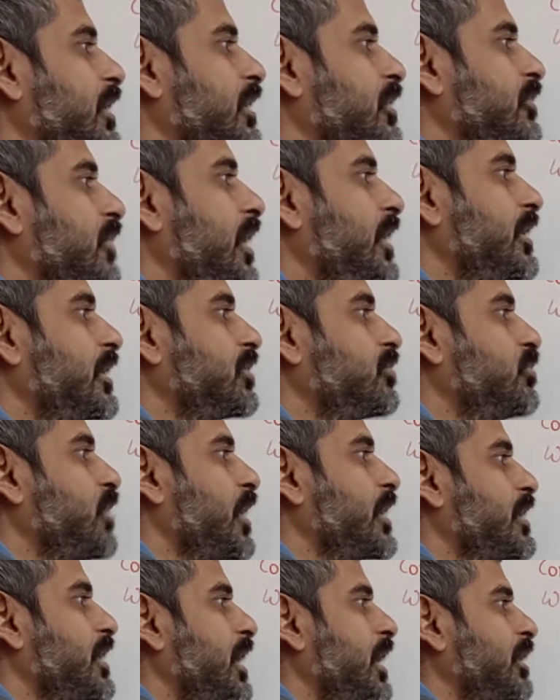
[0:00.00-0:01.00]
divided
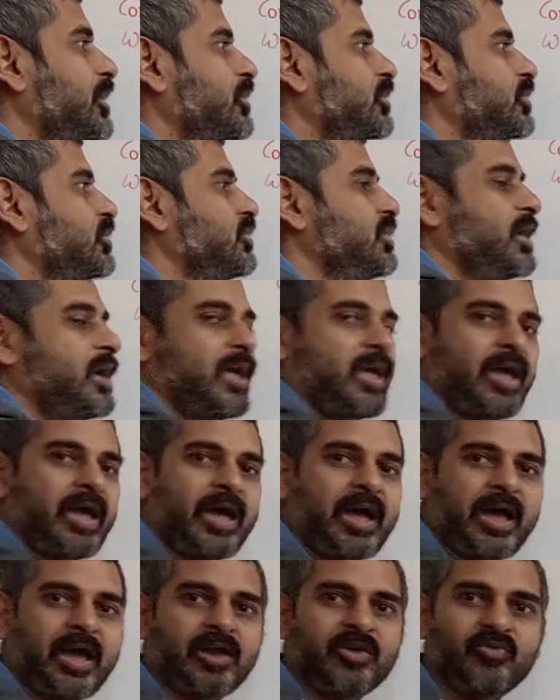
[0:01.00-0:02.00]
by R2,
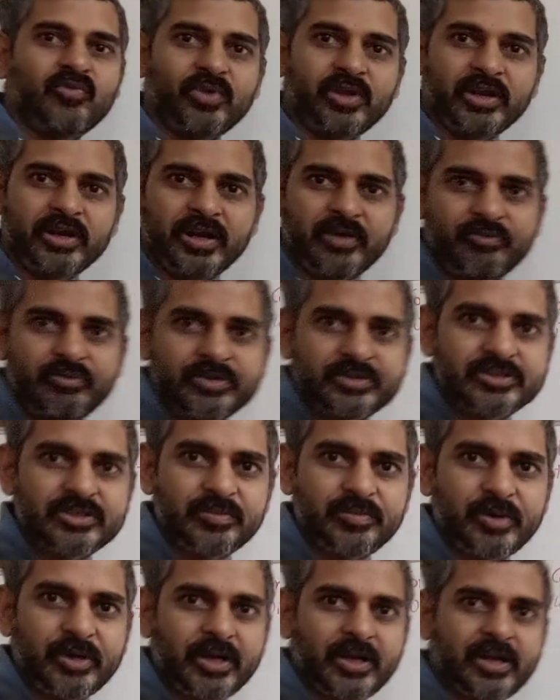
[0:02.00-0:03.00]
and Vref is
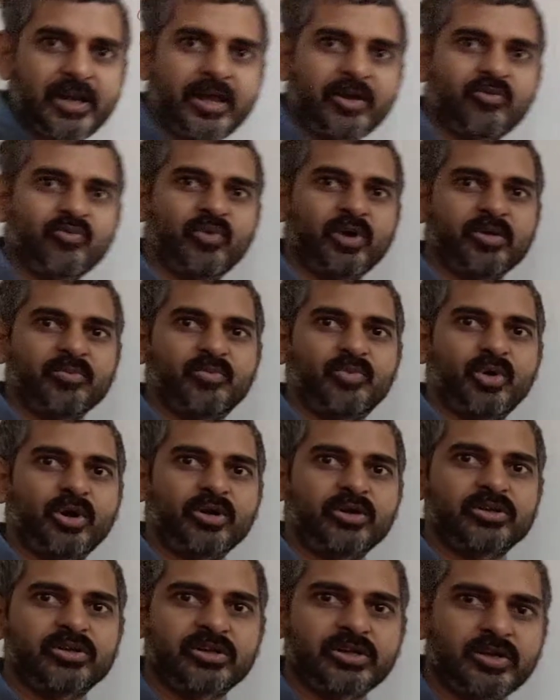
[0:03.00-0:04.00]
typically like
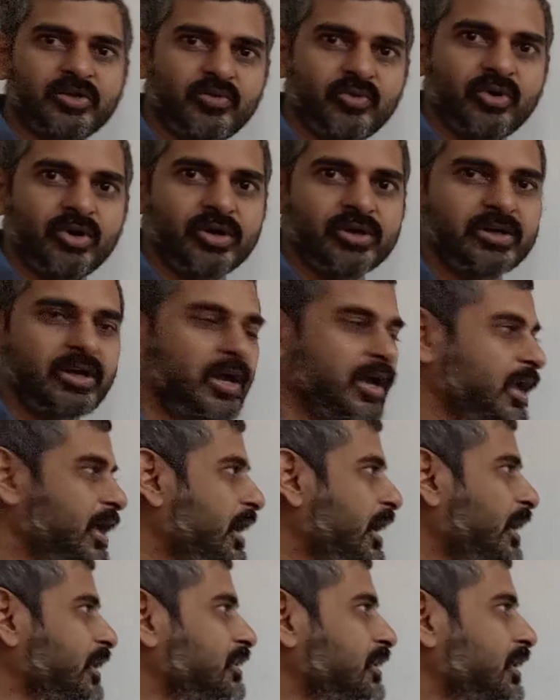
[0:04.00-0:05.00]
1.3 volt,
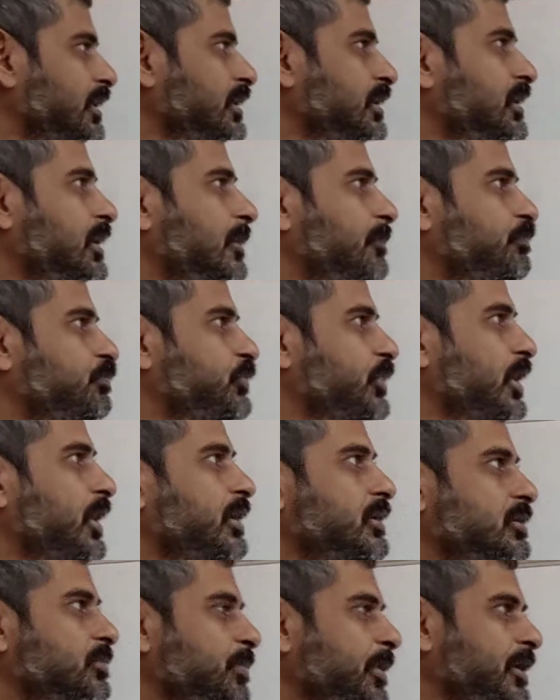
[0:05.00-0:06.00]
and then
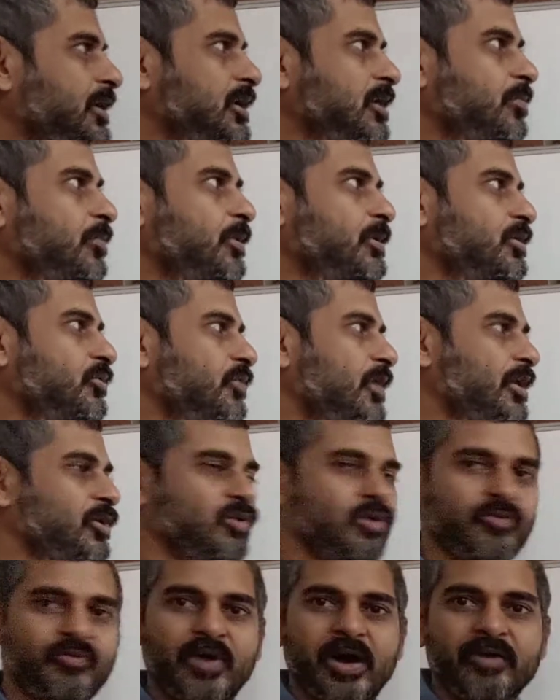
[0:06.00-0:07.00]
depending upon the
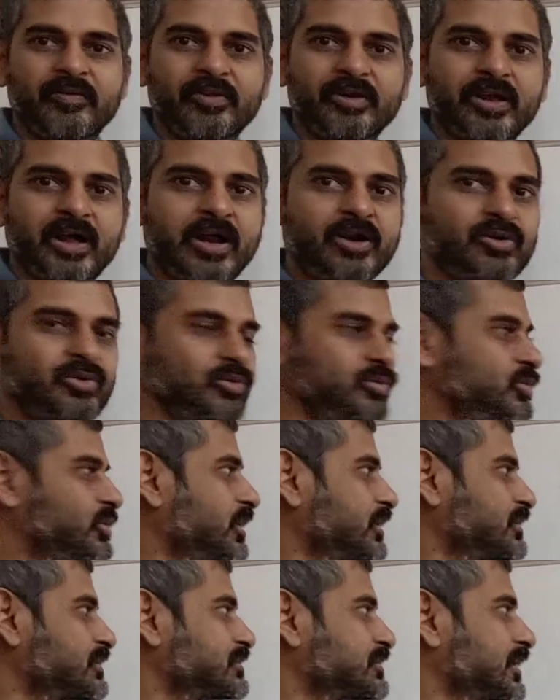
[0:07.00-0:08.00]
value of R1 R2 you
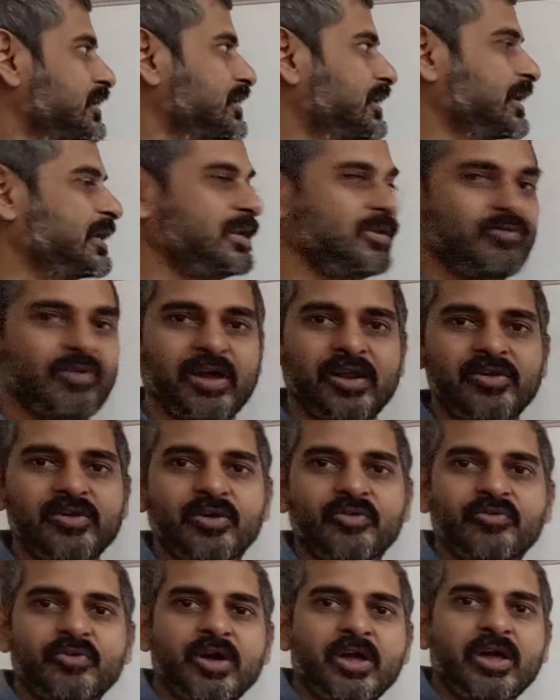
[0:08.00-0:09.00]
can set any value
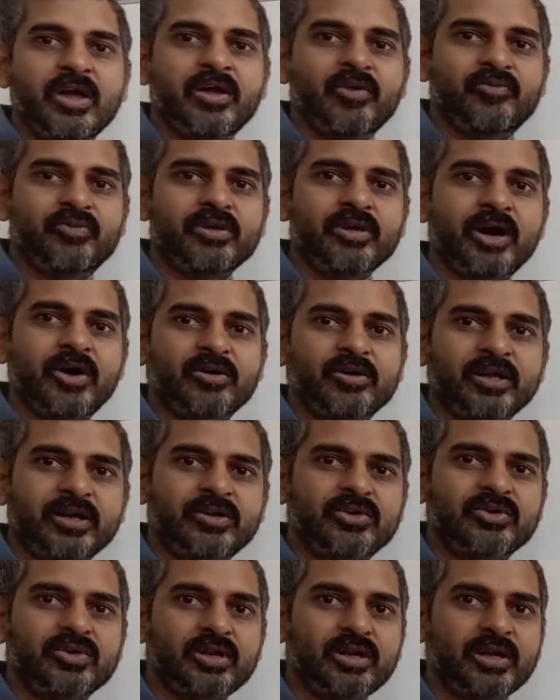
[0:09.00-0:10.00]
of V out
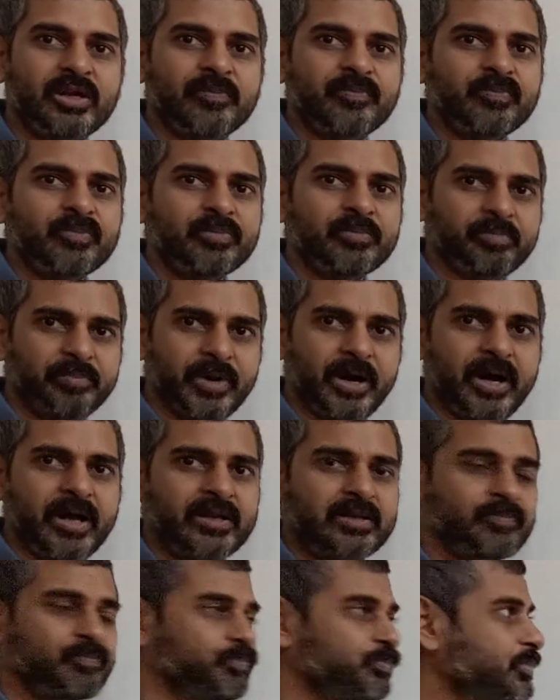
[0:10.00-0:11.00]
that you need.
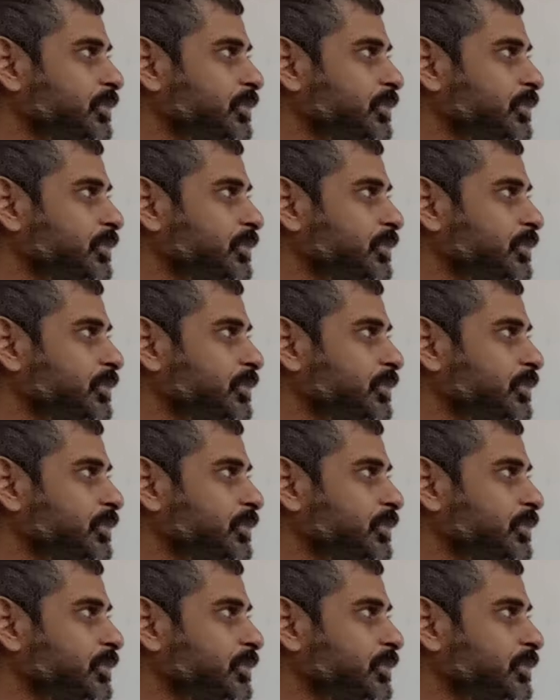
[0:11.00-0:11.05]
But